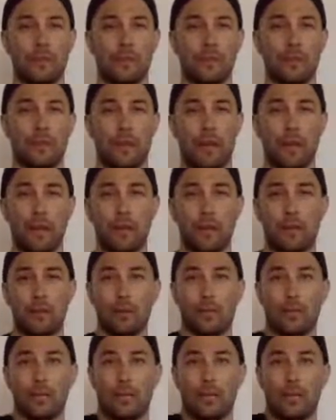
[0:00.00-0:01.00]
by
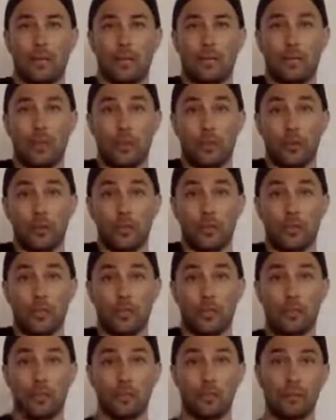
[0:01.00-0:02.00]

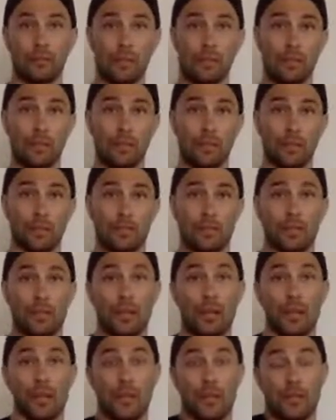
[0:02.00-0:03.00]
encouraging a
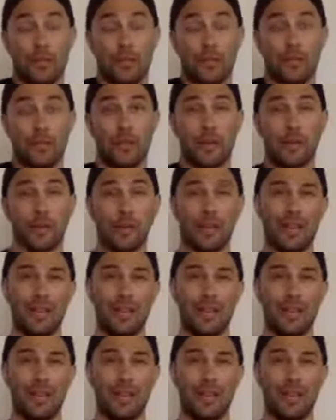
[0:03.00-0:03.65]
clockwise direction.